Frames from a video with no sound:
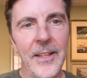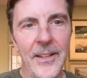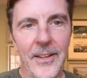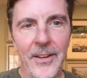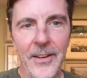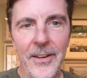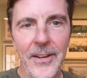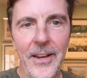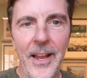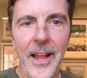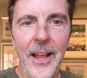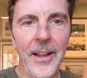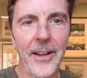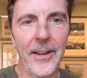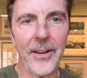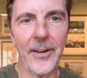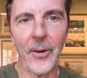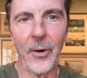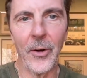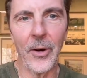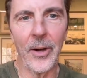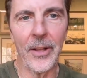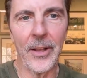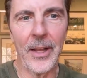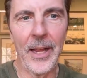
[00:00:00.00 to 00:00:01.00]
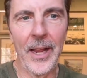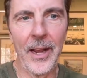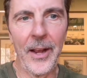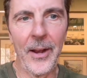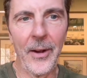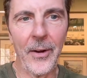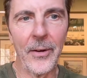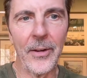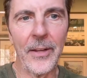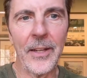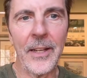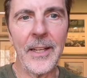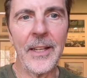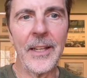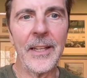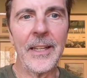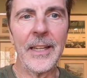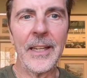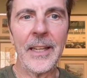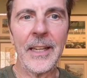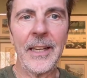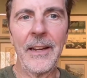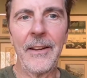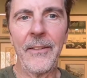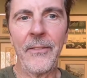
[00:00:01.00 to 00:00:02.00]
none are allowed
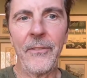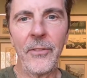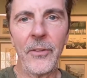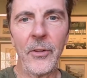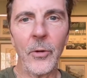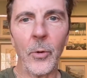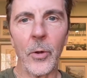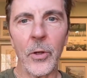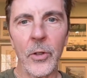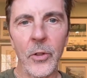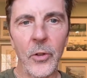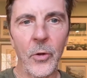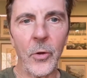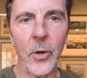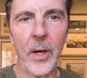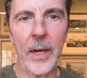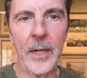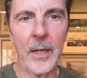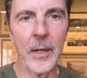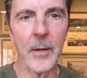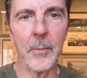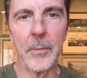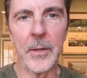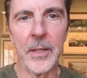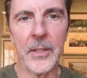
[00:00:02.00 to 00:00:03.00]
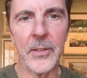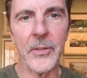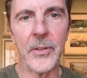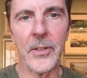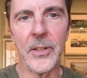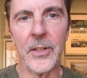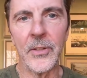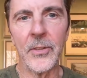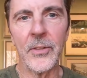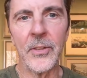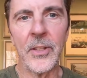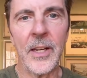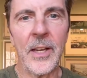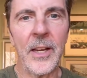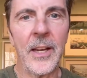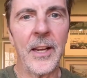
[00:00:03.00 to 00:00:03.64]
if your trade or business